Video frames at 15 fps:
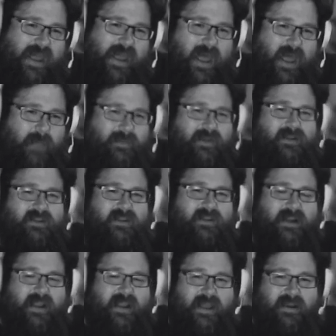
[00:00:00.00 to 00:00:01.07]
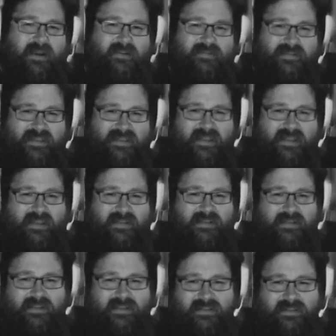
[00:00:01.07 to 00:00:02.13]
habit that I had as a
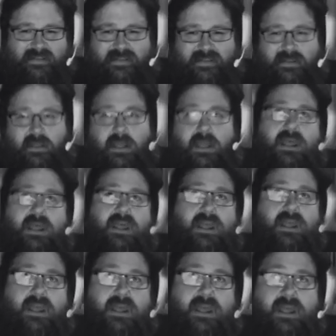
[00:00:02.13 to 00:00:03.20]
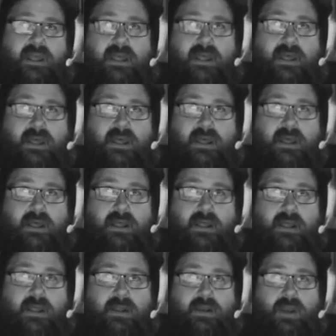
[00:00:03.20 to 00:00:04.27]
kid.
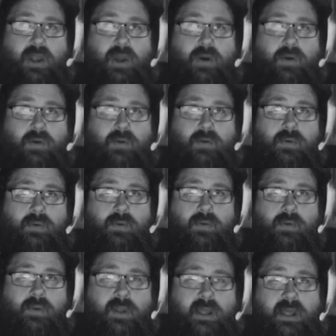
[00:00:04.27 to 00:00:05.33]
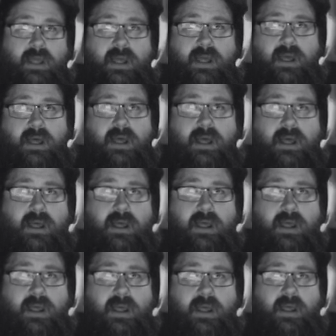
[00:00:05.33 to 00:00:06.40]
No.
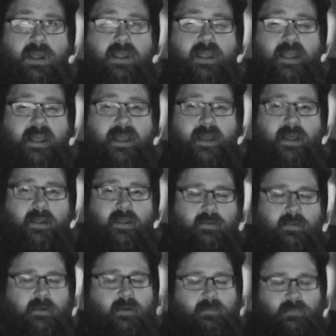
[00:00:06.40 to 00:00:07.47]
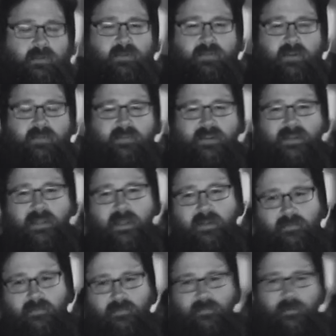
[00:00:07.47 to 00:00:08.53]
Yeah. You know, little things like that.
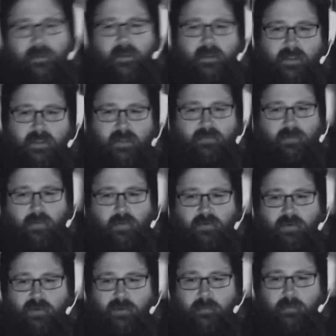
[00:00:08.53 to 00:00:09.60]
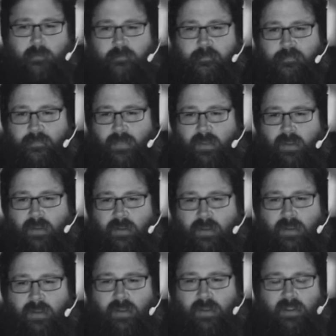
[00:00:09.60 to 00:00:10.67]
Kids are prone to do.
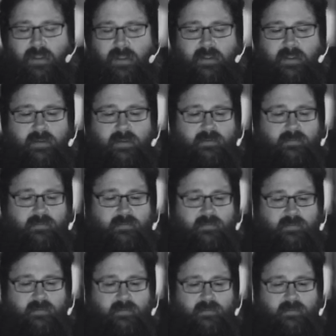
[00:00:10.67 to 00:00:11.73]
And